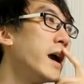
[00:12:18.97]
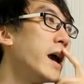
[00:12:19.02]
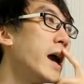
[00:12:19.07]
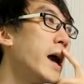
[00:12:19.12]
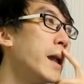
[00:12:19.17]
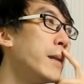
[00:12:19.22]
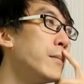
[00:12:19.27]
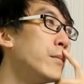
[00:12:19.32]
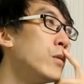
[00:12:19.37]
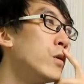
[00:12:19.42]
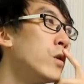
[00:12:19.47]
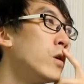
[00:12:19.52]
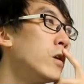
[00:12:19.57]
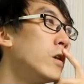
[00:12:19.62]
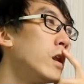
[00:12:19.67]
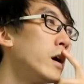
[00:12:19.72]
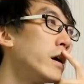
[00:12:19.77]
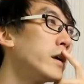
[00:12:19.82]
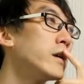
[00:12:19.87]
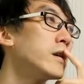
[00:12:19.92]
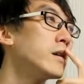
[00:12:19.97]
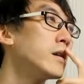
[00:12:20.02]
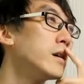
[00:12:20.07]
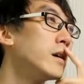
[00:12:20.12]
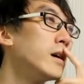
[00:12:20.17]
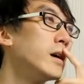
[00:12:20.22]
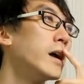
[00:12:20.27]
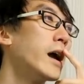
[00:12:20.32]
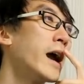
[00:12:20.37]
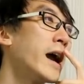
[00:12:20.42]
and more like
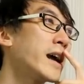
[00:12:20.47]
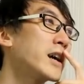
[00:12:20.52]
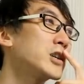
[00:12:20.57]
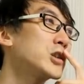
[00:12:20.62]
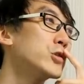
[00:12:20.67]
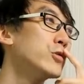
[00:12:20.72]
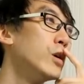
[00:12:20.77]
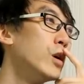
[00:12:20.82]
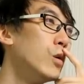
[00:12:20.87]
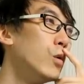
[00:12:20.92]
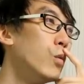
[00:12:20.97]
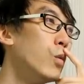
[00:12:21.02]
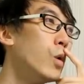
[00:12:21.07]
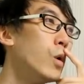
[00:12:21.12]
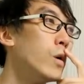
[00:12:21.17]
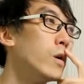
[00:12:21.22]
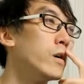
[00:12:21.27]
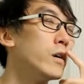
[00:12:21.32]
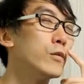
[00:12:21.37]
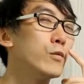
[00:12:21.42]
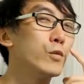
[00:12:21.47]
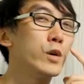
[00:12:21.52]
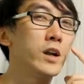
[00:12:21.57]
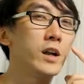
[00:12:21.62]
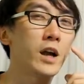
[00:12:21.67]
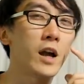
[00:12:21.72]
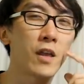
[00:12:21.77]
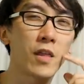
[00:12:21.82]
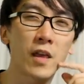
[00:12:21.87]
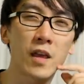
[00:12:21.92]
actual war where
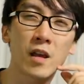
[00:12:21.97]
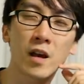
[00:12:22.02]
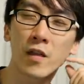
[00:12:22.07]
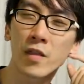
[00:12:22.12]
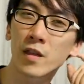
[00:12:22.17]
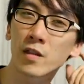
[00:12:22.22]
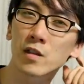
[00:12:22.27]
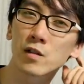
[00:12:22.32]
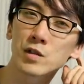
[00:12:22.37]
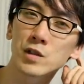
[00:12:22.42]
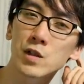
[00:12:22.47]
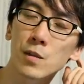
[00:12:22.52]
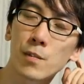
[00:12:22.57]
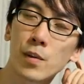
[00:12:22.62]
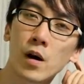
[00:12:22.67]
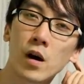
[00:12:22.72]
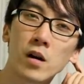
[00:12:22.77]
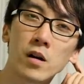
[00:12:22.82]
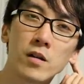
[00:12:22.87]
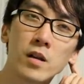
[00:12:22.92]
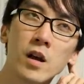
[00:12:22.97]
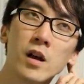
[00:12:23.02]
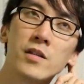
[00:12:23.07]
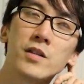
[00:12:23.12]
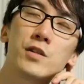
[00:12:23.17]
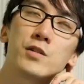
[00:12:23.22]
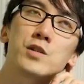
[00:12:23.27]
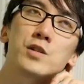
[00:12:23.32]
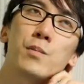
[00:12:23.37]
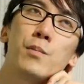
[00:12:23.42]
i think i think there was a part
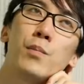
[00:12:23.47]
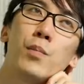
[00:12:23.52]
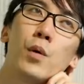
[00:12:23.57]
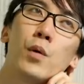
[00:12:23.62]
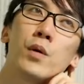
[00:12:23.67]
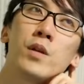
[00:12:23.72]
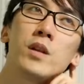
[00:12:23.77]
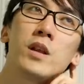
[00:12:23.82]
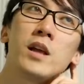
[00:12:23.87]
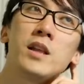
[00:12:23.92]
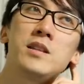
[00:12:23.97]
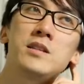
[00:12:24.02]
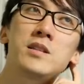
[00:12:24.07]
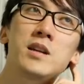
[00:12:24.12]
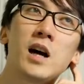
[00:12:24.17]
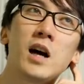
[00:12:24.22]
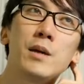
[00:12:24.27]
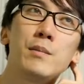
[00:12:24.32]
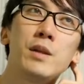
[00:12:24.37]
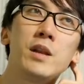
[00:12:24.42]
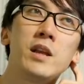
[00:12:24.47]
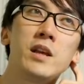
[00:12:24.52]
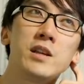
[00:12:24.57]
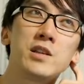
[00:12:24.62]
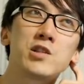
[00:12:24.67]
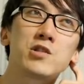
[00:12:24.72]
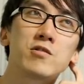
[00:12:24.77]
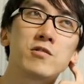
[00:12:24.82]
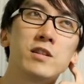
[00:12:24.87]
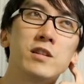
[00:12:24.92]
there was a point in time in
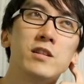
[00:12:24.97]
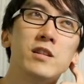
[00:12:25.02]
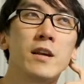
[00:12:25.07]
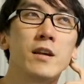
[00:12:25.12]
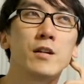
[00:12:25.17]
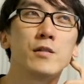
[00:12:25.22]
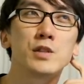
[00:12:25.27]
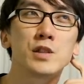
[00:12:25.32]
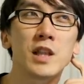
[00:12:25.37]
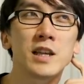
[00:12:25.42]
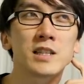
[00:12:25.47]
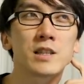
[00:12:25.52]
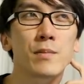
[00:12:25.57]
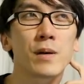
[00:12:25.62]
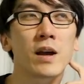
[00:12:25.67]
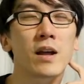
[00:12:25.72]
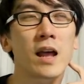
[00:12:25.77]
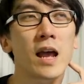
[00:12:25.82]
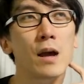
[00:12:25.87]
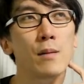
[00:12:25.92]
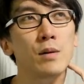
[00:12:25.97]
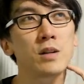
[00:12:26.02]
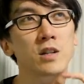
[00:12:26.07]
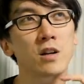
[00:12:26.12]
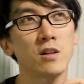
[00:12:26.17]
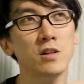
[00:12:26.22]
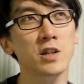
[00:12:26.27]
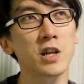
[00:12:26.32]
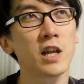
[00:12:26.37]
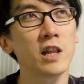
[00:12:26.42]
history it was less about how much
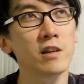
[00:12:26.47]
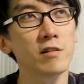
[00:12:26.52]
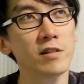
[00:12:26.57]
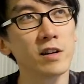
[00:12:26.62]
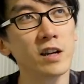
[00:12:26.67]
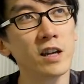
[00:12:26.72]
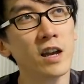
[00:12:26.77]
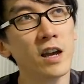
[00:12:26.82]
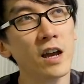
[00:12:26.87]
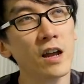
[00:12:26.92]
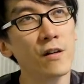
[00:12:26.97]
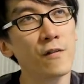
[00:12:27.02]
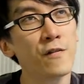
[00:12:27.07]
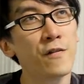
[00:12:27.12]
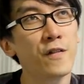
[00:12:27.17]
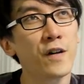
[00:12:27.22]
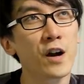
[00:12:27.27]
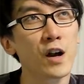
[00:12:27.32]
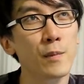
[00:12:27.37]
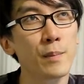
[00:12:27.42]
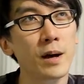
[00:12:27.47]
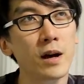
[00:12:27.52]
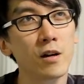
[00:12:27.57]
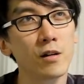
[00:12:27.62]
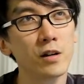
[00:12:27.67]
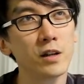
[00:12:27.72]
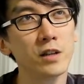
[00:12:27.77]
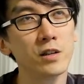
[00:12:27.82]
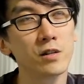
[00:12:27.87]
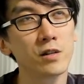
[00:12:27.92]
artillery and
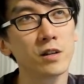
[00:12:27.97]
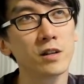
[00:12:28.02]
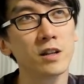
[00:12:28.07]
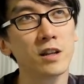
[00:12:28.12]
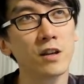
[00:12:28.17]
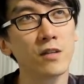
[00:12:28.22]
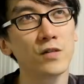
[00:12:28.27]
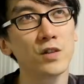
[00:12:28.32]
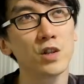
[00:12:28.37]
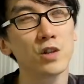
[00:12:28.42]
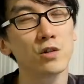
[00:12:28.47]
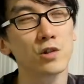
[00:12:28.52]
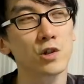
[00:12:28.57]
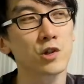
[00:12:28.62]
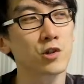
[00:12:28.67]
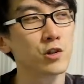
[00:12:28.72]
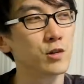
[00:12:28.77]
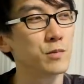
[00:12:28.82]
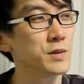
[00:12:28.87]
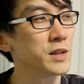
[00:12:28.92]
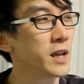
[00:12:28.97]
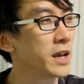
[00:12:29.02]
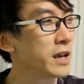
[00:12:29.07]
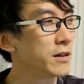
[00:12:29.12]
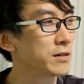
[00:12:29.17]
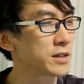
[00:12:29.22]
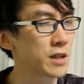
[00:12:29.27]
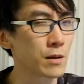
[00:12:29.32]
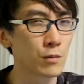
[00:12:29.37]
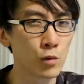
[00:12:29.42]
firepower you could give to your troops it
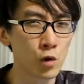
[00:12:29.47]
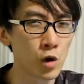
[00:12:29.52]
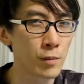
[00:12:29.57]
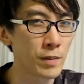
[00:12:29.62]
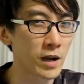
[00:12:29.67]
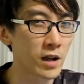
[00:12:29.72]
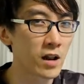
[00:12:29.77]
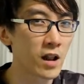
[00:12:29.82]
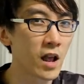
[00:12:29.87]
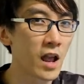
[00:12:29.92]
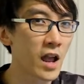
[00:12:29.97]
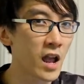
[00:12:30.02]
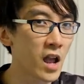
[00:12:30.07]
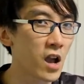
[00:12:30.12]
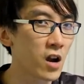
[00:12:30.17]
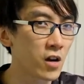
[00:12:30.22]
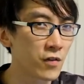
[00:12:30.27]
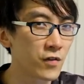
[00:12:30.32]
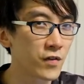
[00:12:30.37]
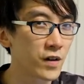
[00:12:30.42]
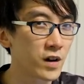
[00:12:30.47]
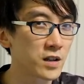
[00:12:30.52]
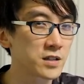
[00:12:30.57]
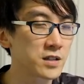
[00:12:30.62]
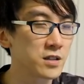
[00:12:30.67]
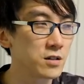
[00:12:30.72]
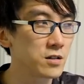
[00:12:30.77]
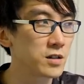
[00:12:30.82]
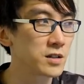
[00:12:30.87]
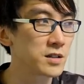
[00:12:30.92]
was like more about how fast
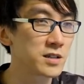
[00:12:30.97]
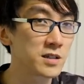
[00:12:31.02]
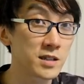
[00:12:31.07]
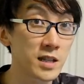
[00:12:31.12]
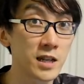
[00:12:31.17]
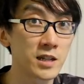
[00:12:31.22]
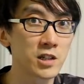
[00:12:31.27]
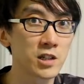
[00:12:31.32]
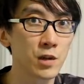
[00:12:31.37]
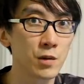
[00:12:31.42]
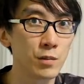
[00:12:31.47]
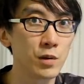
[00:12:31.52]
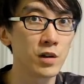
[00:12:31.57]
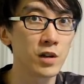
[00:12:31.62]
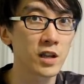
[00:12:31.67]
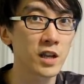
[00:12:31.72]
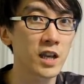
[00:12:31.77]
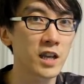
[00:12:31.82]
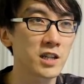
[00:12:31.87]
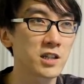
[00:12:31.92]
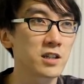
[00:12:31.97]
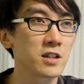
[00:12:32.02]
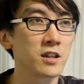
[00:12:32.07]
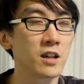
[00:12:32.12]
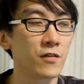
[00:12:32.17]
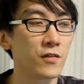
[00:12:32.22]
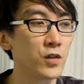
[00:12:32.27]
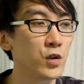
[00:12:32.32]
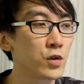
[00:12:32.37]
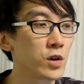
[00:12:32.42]
you could send communication
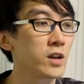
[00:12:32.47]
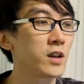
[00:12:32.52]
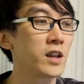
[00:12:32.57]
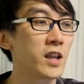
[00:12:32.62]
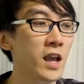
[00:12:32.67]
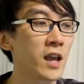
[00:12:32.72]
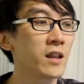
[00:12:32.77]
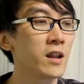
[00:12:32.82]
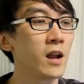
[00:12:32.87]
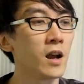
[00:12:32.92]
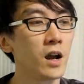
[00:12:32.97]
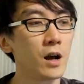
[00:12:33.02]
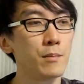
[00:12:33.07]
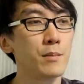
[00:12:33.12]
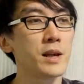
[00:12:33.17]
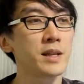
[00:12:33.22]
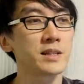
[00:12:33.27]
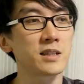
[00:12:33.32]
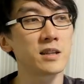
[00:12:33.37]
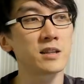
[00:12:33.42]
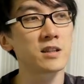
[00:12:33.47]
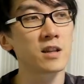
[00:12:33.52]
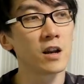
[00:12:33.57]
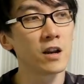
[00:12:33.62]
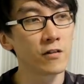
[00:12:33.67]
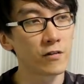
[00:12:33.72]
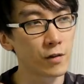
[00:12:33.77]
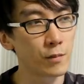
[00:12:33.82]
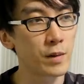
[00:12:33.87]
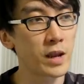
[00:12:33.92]
if you could get a message
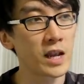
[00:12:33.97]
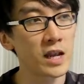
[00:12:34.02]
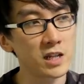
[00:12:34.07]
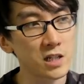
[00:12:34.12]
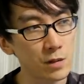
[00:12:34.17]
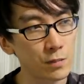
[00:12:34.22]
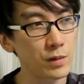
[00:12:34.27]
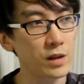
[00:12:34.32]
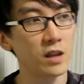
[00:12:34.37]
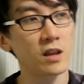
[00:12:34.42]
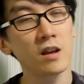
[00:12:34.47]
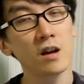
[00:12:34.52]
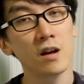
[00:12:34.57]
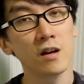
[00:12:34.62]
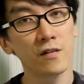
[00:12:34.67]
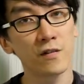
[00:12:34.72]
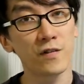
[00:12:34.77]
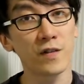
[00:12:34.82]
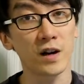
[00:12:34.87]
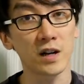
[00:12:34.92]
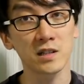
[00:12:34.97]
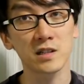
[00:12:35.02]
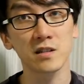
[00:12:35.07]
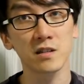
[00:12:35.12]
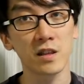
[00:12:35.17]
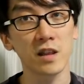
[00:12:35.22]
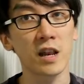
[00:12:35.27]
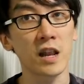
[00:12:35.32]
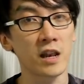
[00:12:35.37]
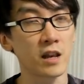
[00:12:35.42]
from a to b faster
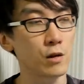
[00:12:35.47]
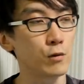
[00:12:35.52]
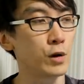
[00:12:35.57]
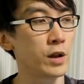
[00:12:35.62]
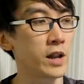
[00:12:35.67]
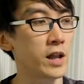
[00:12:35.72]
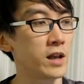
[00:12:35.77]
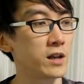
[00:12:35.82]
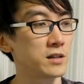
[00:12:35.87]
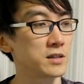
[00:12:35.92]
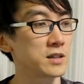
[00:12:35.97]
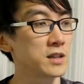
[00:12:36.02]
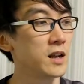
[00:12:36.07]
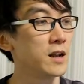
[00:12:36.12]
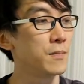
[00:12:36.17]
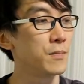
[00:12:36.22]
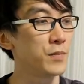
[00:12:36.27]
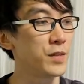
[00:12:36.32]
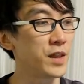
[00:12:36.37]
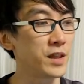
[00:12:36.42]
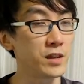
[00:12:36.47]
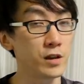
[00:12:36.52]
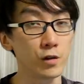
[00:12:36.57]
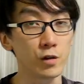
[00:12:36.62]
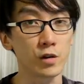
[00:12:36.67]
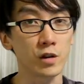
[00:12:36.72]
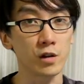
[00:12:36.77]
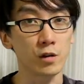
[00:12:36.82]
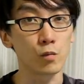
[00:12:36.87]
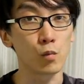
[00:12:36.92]
than anyone else then you
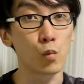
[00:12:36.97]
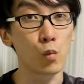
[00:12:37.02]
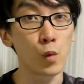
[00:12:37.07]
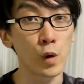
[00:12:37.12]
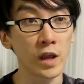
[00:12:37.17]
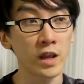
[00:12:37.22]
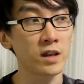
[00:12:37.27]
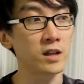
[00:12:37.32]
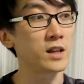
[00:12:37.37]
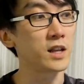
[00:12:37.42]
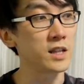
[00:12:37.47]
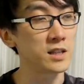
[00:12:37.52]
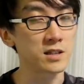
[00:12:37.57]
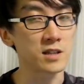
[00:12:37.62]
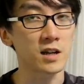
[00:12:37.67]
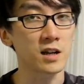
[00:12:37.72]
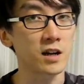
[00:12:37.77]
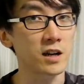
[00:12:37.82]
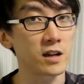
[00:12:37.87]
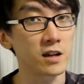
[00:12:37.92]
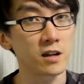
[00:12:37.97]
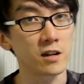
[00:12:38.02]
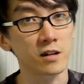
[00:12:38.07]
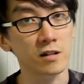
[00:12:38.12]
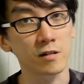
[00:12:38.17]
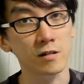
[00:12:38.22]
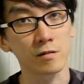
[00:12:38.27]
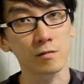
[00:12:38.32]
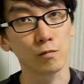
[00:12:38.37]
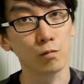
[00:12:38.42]
could win entire
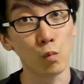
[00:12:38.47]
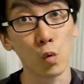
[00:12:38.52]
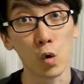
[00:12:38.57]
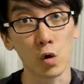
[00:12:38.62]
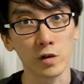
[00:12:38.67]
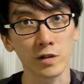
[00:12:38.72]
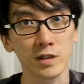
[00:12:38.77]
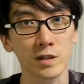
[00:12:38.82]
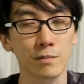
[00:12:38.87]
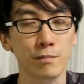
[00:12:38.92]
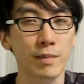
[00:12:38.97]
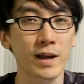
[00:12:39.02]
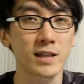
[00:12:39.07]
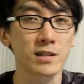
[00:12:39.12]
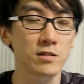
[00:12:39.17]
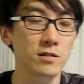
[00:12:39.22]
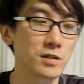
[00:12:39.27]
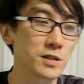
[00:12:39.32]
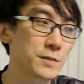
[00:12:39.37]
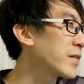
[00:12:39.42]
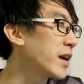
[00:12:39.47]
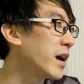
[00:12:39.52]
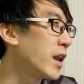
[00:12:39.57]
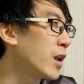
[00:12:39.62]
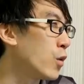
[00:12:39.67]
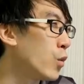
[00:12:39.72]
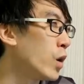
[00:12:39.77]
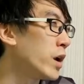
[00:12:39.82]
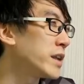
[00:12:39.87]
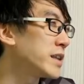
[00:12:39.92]
wars and battles i
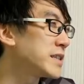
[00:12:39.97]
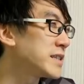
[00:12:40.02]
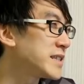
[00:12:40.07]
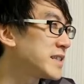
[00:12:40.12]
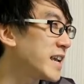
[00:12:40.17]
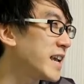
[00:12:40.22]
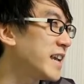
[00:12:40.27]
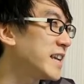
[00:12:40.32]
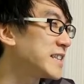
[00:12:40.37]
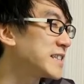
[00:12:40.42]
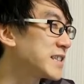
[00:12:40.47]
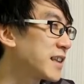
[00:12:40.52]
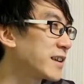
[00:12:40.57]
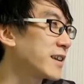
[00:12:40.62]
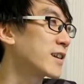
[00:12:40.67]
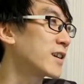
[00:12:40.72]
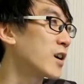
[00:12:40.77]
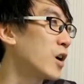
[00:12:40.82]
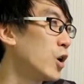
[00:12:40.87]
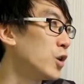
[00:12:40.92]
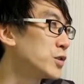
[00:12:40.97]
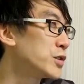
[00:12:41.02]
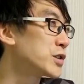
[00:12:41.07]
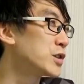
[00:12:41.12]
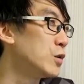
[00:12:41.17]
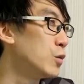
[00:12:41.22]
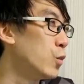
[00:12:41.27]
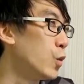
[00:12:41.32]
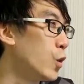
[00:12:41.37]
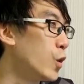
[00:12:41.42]
don't want to say it's like
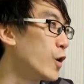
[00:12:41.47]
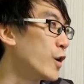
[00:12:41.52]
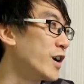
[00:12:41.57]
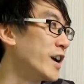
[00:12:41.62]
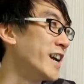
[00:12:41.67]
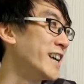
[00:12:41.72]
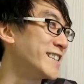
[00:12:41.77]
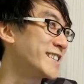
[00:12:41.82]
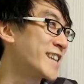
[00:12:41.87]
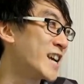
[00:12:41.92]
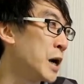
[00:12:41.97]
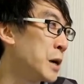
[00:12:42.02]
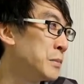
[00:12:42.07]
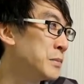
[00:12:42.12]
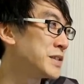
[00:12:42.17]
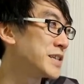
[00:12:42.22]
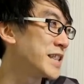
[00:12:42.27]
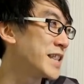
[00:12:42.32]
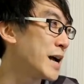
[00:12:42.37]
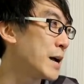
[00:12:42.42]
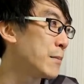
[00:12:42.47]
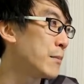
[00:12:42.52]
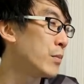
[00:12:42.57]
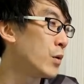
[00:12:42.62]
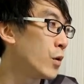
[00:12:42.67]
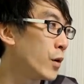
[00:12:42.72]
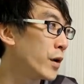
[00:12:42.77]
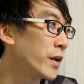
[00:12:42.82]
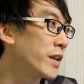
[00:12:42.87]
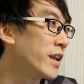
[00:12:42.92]
console war has come to that
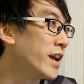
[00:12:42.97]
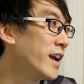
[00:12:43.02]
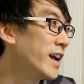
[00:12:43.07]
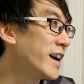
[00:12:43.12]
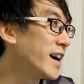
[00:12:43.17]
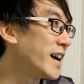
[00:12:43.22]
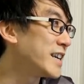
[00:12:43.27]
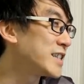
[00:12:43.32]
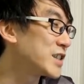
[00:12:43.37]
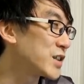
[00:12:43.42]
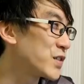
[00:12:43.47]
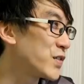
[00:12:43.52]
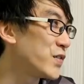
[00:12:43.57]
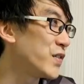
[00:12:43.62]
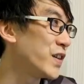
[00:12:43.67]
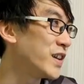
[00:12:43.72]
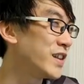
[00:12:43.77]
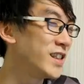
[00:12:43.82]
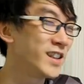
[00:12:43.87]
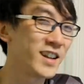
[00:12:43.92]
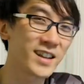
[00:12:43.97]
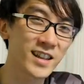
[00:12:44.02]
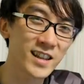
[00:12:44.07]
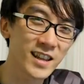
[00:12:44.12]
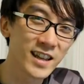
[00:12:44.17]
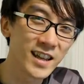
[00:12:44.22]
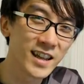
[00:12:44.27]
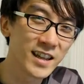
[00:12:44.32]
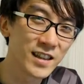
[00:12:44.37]
point i just feel like